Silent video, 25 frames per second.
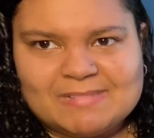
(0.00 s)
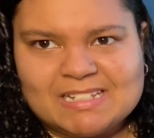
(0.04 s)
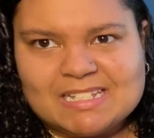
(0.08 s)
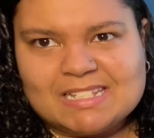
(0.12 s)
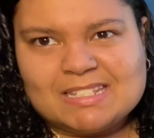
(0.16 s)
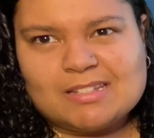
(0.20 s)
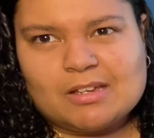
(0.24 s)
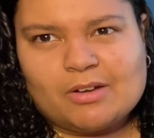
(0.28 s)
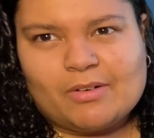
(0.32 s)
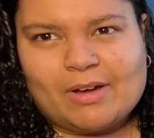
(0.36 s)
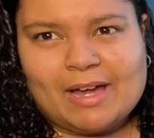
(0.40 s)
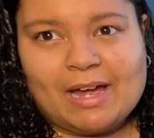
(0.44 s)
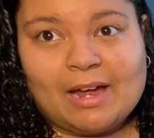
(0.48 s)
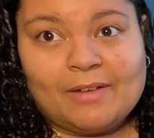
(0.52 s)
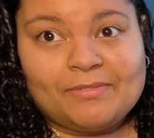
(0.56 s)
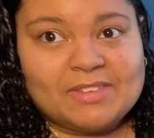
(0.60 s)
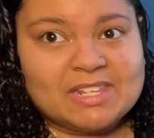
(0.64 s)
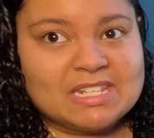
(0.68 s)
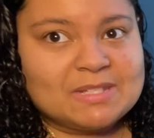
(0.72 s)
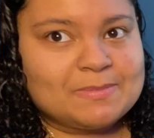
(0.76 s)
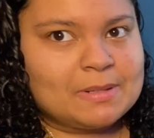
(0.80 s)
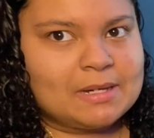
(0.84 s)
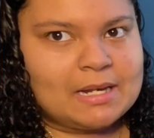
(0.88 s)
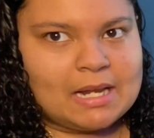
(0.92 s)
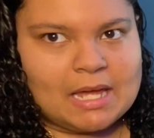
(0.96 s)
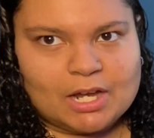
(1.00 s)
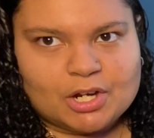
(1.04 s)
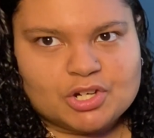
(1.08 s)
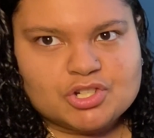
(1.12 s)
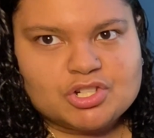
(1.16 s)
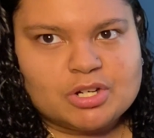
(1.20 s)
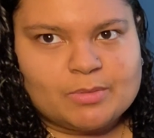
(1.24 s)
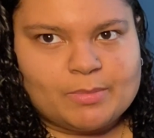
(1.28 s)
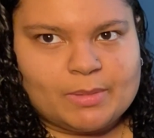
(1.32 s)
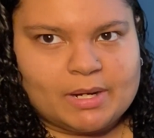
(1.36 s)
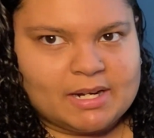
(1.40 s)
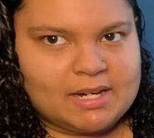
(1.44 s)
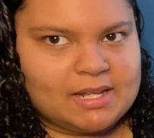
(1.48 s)
So I have to spend
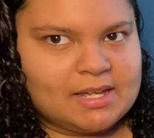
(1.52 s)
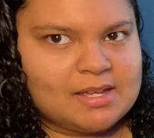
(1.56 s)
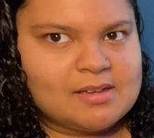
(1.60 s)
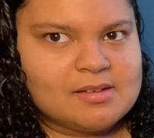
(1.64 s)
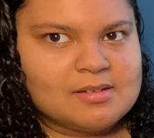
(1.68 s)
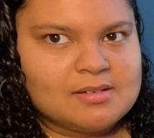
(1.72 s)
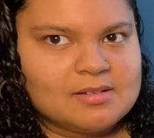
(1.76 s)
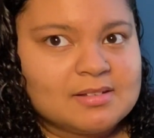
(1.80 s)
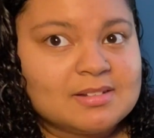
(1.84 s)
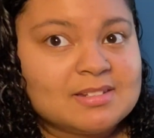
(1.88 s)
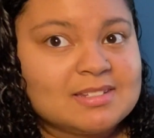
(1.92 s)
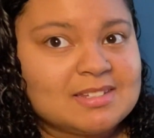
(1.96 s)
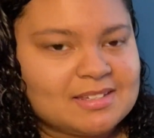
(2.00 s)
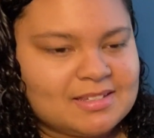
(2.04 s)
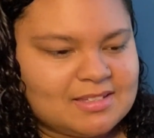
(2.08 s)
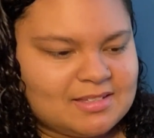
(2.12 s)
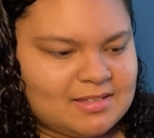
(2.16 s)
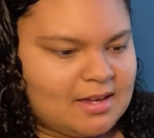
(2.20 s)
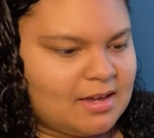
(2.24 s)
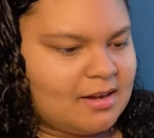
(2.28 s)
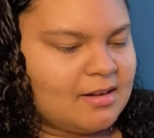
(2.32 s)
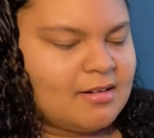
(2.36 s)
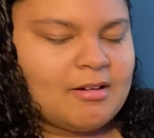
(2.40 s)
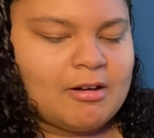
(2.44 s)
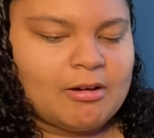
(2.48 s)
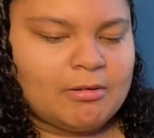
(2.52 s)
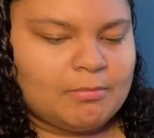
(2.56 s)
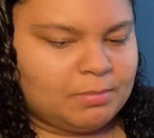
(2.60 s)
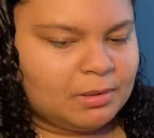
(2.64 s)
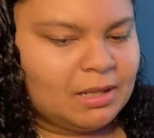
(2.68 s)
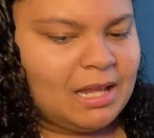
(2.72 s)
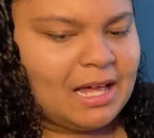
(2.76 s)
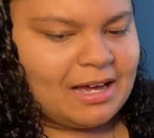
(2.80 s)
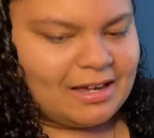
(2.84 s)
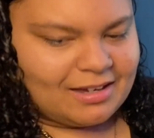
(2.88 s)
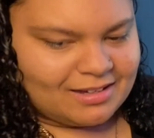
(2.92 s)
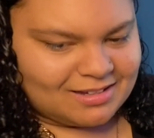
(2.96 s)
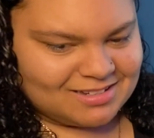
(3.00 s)
extra money to get a
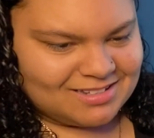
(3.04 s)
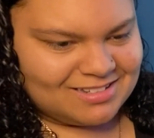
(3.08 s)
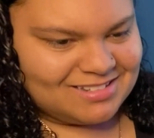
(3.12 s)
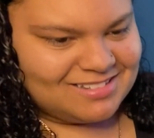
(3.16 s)
block,